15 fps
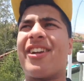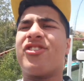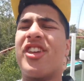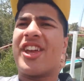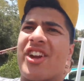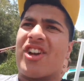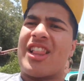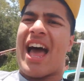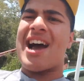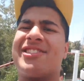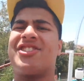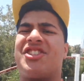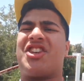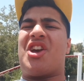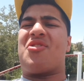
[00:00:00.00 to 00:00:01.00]
don't think you're allowed
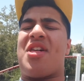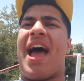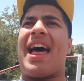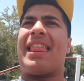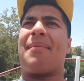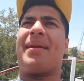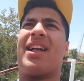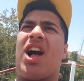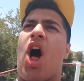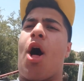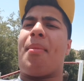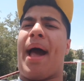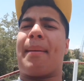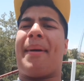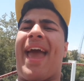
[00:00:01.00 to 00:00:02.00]
to do that. Let me call
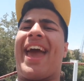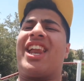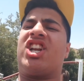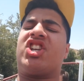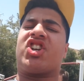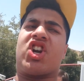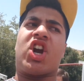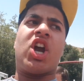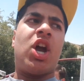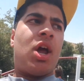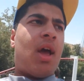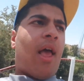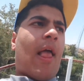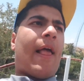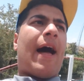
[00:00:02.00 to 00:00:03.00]
my manager.
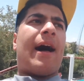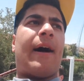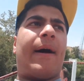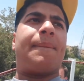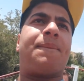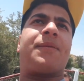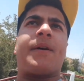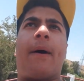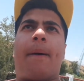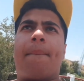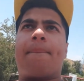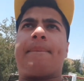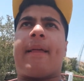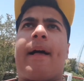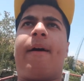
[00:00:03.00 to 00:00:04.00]
So
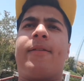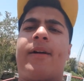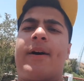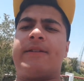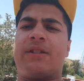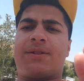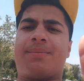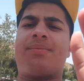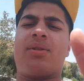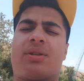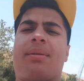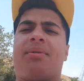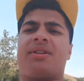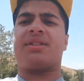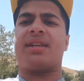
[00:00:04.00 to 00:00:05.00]
hold on, give
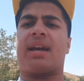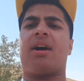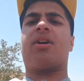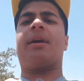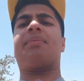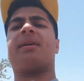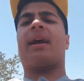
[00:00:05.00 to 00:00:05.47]
me a second.